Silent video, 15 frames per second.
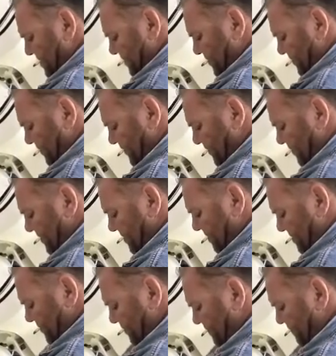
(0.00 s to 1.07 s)
just to give
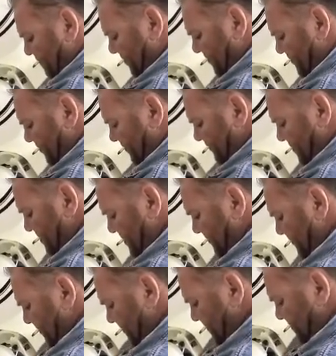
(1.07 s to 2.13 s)
it some freshness for
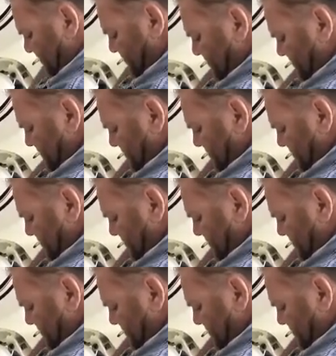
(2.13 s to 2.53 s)
next season.